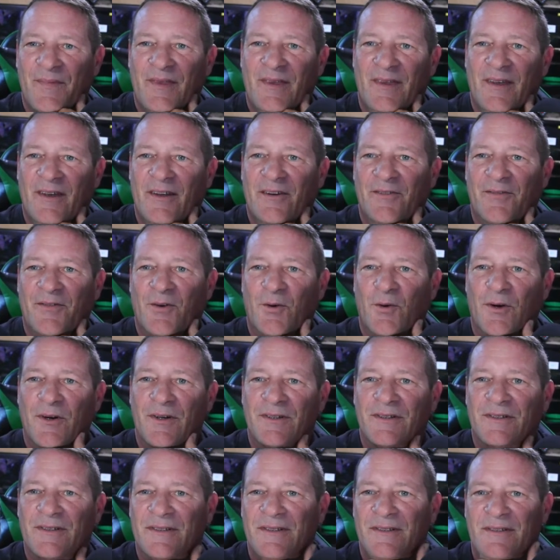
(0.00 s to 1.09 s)
And of
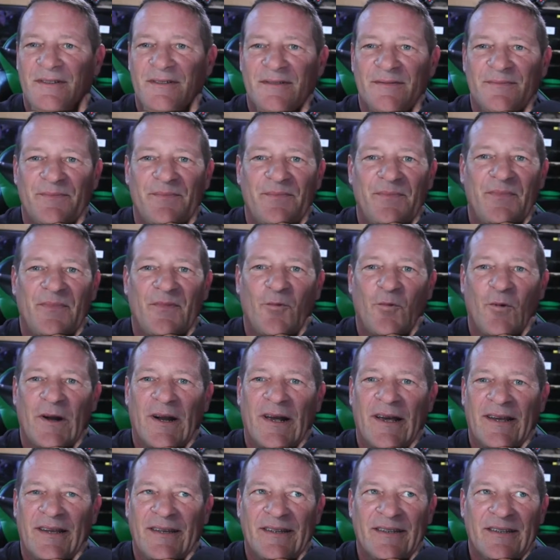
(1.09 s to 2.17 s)
course, what
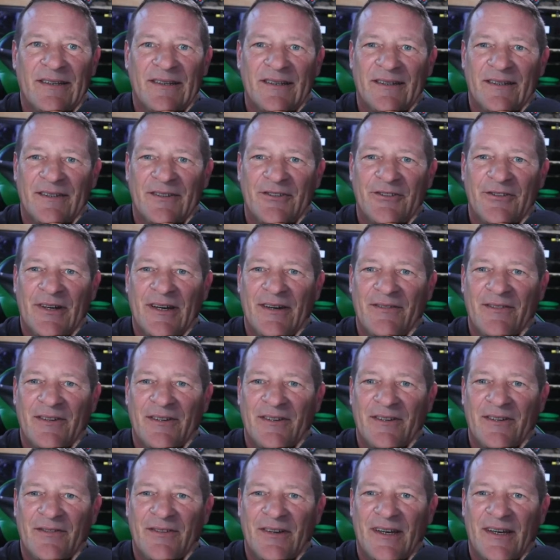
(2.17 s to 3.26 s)
I get into after
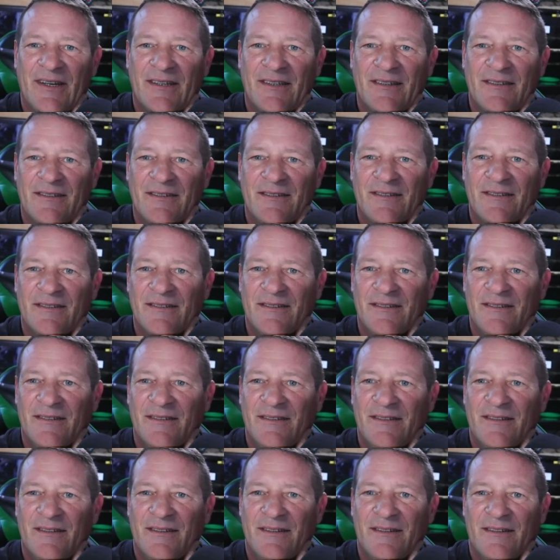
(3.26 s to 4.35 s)
the fact is
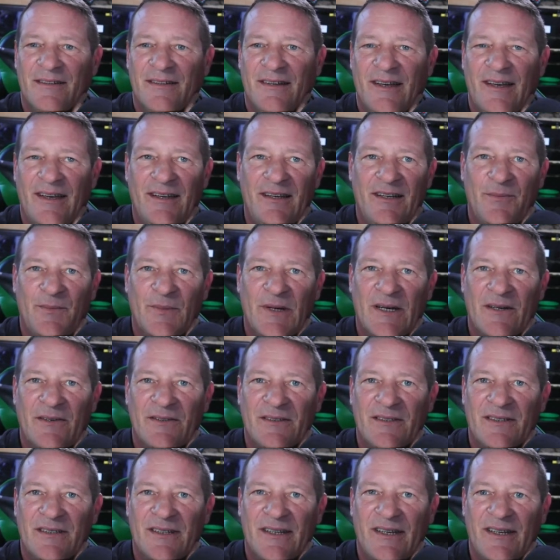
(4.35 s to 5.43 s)
80 pound
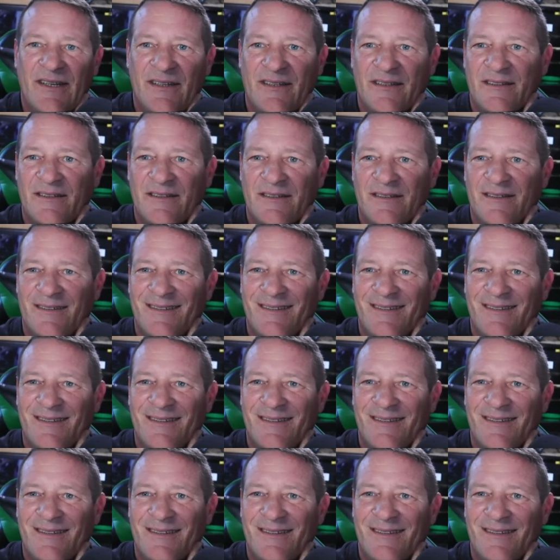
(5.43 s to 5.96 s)
snakes.